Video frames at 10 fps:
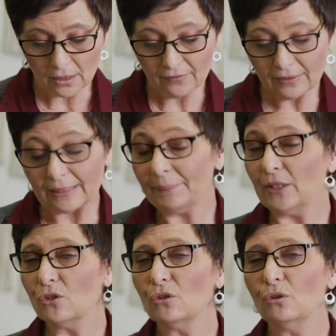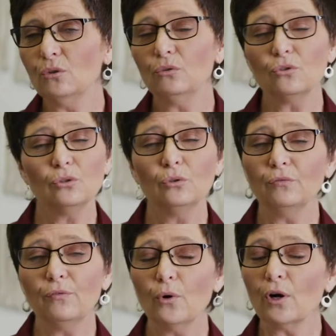Philippians 2:2 and
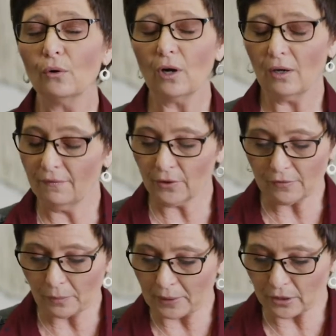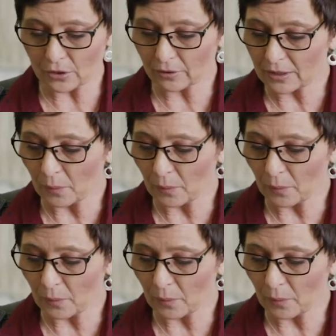4, very familiar to us.